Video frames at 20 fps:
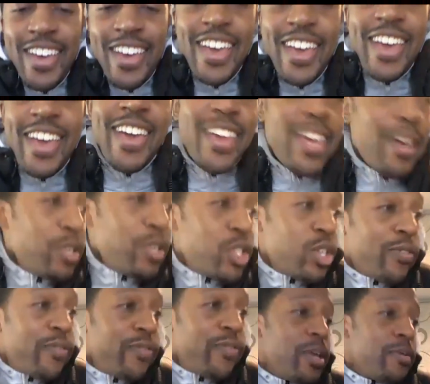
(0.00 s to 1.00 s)
And give us
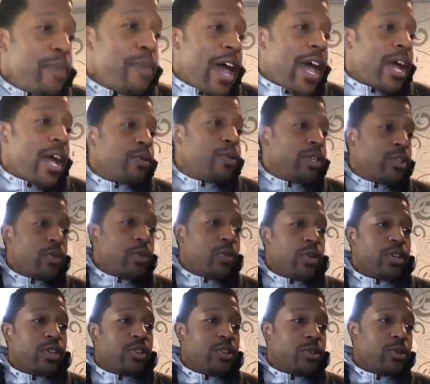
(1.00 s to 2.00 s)
your feedback. We're
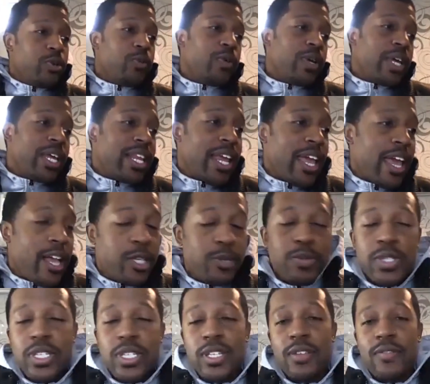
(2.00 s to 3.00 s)
doing new
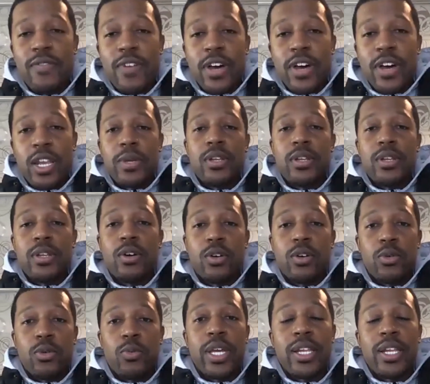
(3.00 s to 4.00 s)
enhancements and development
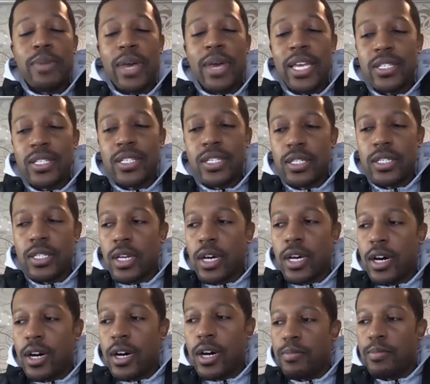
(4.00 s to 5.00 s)
on a weekly basis.
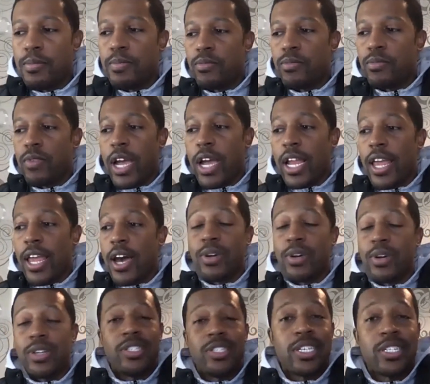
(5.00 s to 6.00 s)
Um, right now,
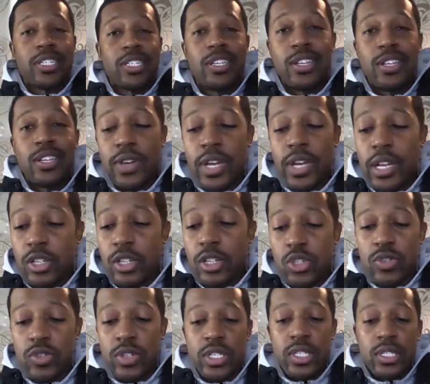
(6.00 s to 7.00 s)
we're in 60 different
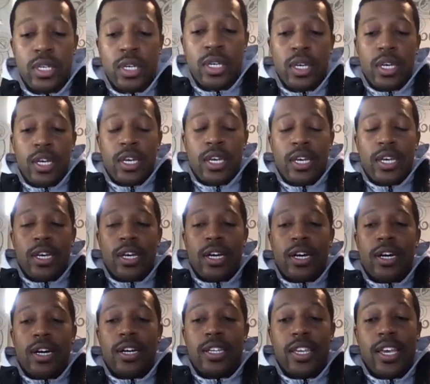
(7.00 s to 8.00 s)
industries.
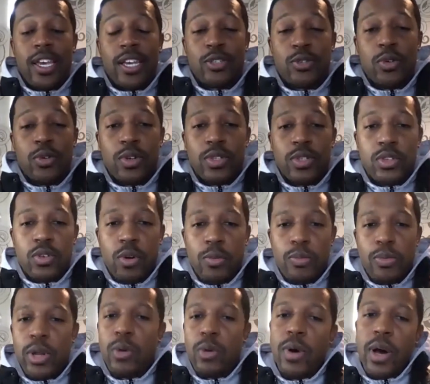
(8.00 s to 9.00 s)
Uh, yeah, it's going it's going
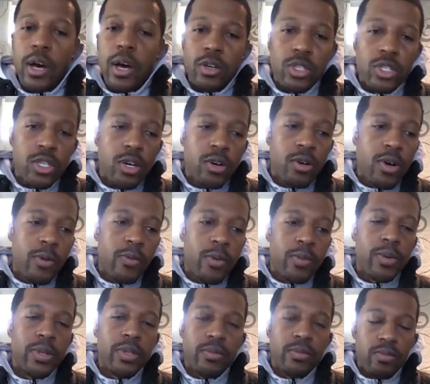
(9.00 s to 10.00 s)
pretty well. So uh, we
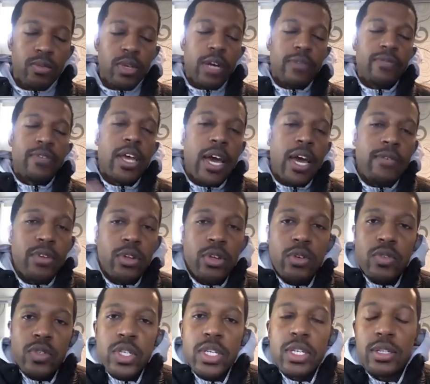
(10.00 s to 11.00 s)
would love to have you
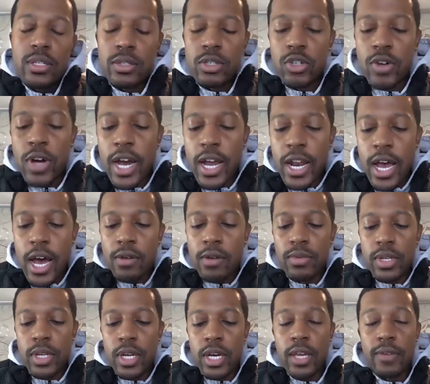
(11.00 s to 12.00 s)
use it, try it out,
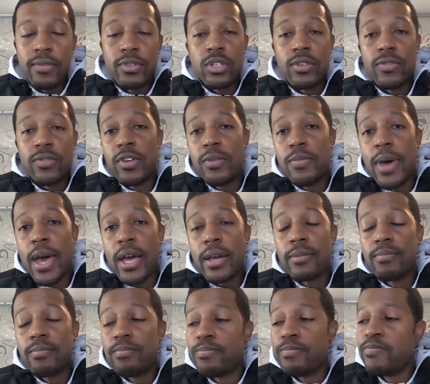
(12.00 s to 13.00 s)
and uh, give us your feedback
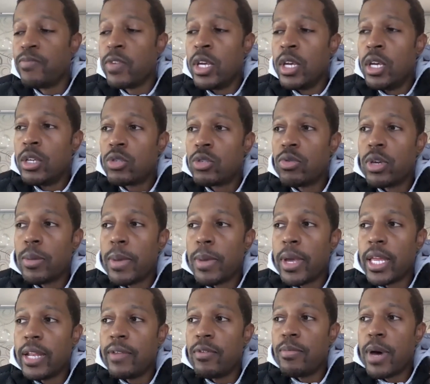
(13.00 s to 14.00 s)
so we can
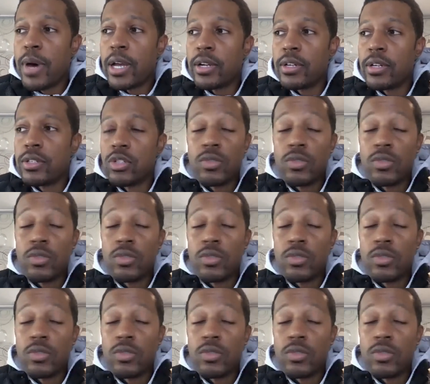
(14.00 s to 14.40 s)
make it even better.